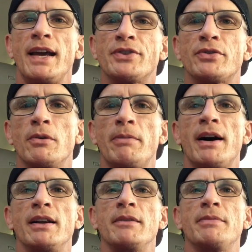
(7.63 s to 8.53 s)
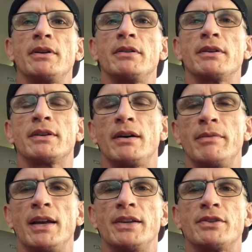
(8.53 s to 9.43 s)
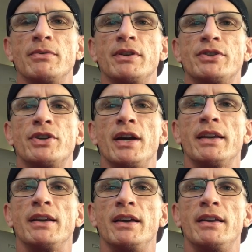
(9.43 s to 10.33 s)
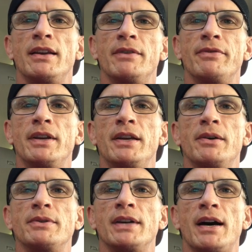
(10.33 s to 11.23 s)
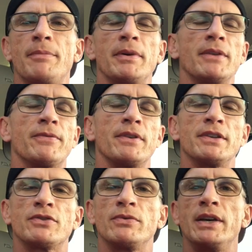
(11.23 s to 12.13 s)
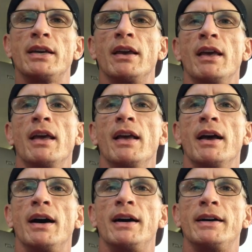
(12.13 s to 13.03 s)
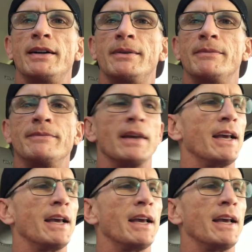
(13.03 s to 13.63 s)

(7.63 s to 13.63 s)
natural bodybuilder, coming at you with a check-in and a video topic for this week. Um,